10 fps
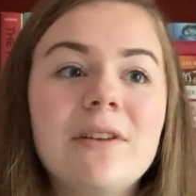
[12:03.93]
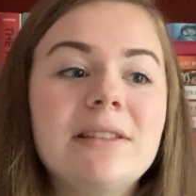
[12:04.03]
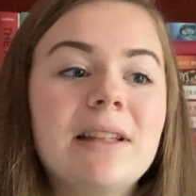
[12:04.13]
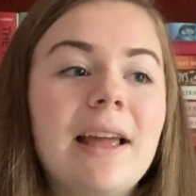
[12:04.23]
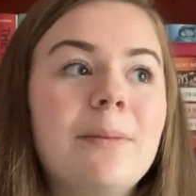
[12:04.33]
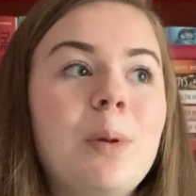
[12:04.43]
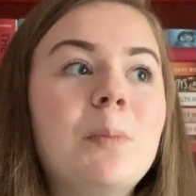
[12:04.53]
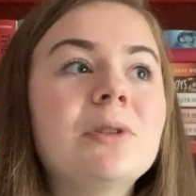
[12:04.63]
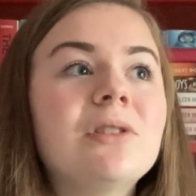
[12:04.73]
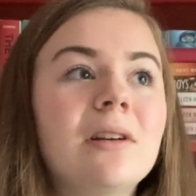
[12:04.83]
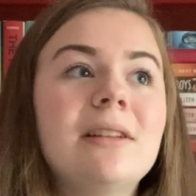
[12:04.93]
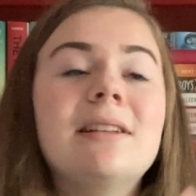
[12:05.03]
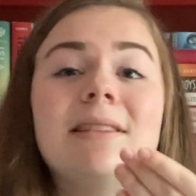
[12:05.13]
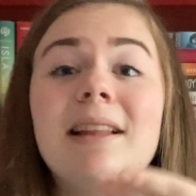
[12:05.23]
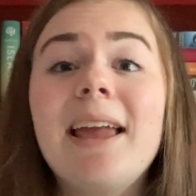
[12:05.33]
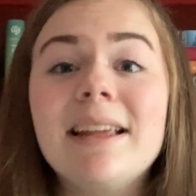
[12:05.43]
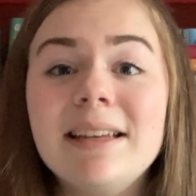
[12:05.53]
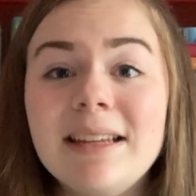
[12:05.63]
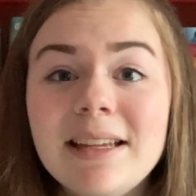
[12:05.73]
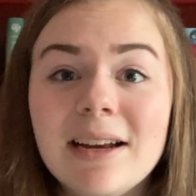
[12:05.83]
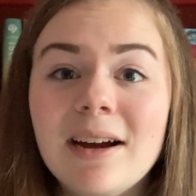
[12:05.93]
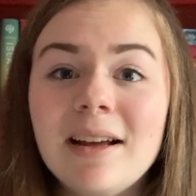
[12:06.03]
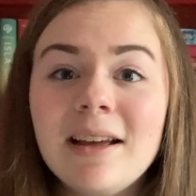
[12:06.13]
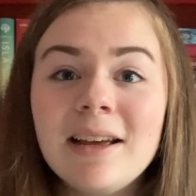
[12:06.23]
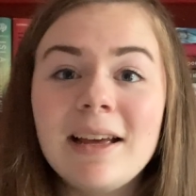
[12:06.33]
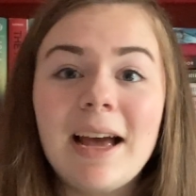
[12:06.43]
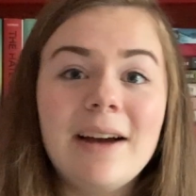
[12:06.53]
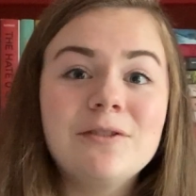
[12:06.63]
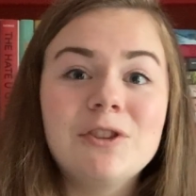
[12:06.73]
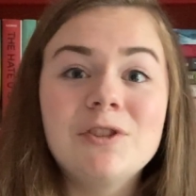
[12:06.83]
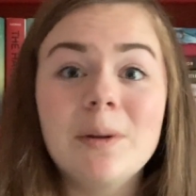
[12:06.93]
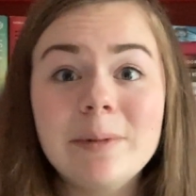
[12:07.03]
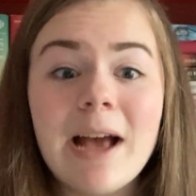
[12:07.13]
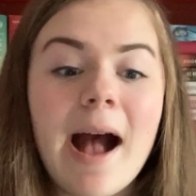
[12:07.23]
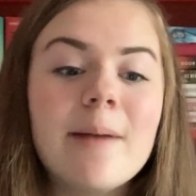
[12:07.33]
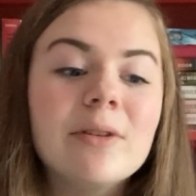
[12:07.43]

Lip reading: is like people started to like Nina after some time.